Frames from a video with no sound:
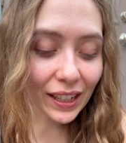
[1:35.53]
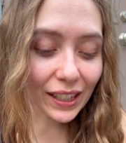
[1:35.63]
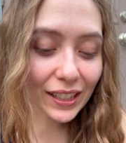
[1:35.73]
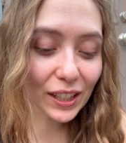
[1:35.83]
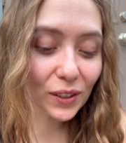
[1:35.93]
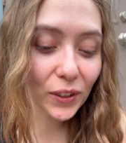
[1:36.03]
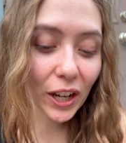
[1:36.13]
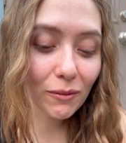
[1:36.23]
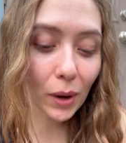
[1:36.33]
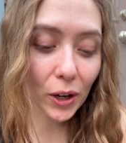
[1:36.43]
It says, if you
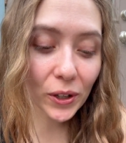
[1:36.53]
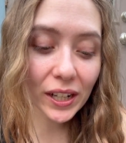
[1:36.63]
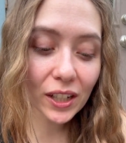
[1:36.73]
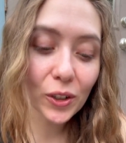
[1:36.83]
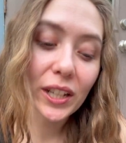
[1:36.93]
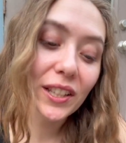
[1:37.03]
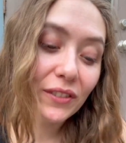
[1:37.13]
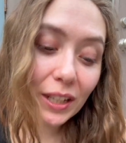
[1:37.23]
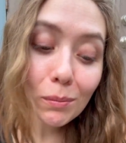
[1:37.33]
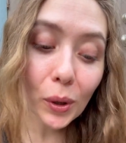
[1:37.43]
have moderate aggressive
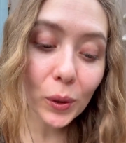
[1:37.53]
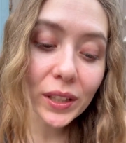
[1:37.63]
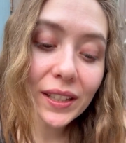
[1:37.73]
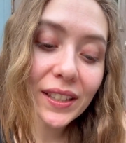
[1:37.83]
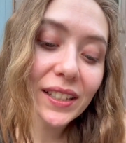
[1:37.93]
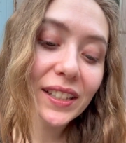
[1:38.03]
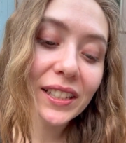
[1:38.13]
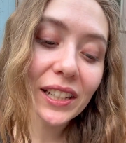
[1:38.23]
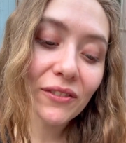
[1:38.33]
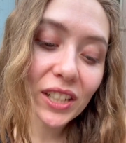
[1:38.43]
impulses, this is
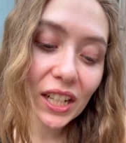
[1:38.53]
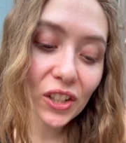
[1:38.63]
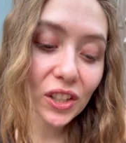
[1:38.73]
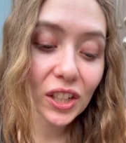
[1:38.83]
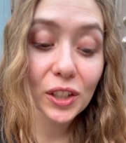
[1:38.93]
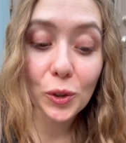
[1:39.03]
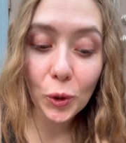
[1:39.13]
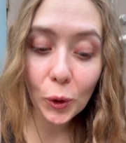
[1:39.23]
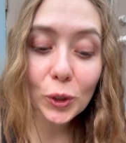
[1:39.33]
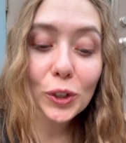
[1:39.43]
an invitation to
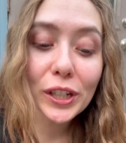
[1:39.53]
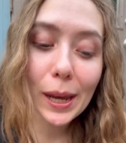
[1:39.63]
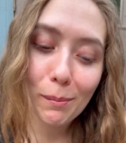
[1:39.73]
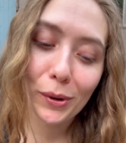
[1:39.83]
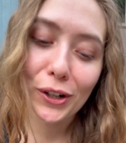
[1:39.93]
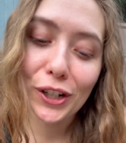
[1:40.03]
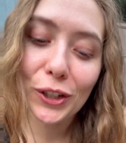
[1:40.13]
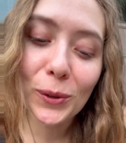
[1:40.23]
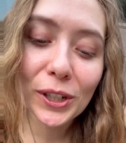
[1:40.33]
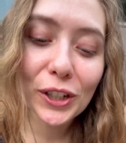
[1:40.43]
control your temper.
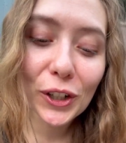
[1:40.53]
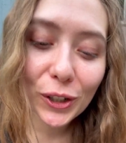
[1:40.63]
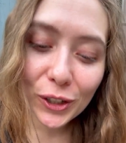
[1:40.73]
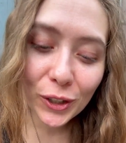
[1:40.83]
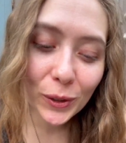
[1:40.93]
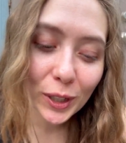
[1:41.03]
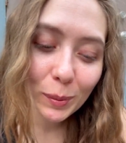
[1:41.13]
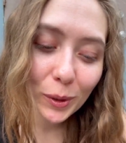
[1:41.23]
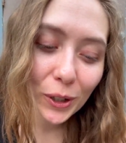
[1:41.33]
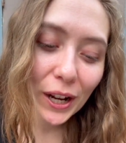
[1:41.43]
You are encouraged to
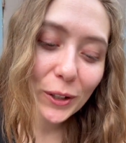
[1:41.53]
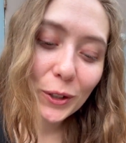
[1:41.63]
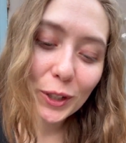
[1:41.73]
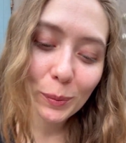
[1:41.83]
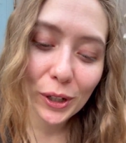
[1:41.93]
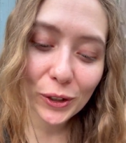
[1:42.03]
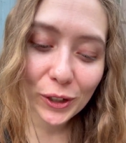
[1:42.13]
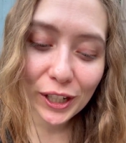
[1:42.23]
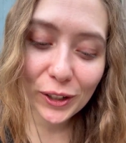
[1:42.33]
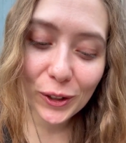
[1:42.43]
explore how to express your
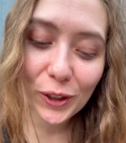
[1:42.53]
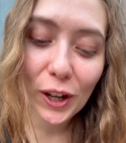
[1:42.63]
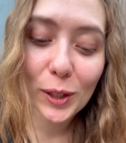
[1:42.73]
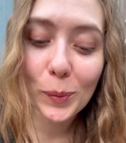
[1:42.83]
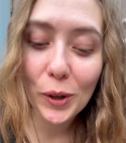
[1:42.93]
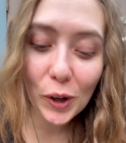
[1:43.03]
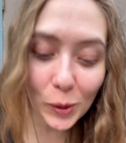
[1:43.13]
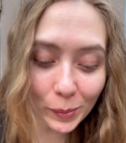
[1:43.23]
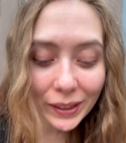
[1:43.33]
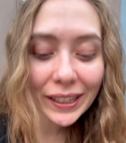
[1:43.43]
needs or thoughts more
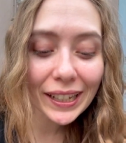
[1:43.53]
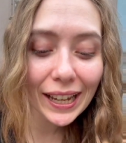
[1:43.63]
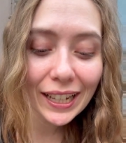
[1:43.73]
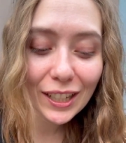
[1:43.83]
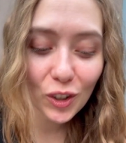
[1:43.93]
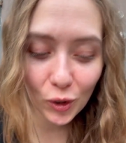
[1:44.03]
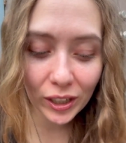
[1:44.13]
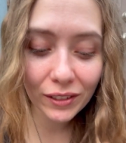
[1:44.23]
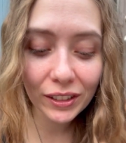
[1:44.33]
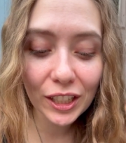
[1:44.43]
openly and
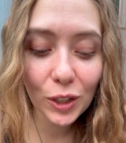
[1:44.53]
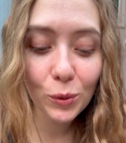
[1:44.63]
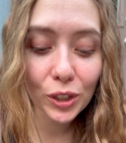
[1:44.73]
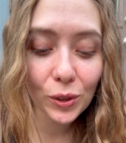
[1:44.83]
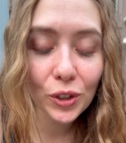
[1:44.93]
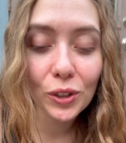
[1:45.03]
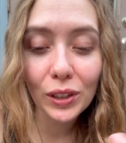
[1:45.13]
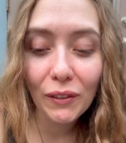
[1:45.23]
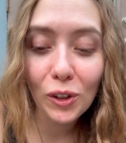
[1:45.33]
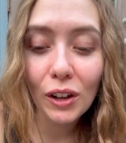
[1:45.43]
constructively to reduce your
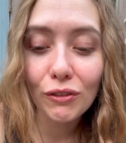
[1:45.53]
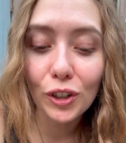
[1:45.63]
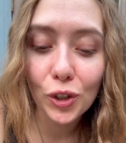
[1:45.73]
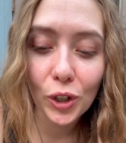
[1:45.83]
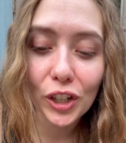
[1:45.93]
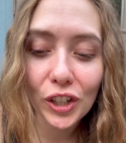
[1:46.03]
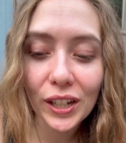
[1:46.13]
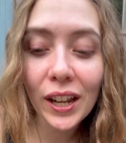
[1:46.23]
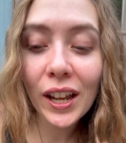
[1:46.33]
level of frustration.